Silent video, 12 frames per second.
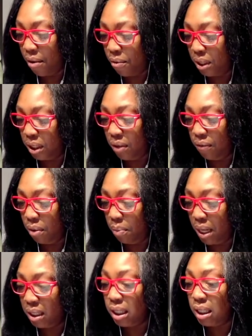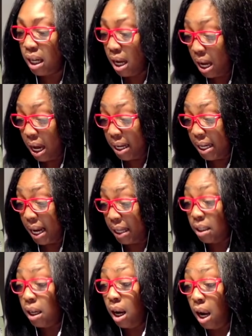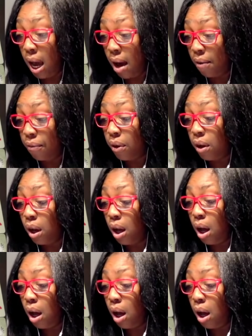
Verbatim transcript: receiving message, a death, love,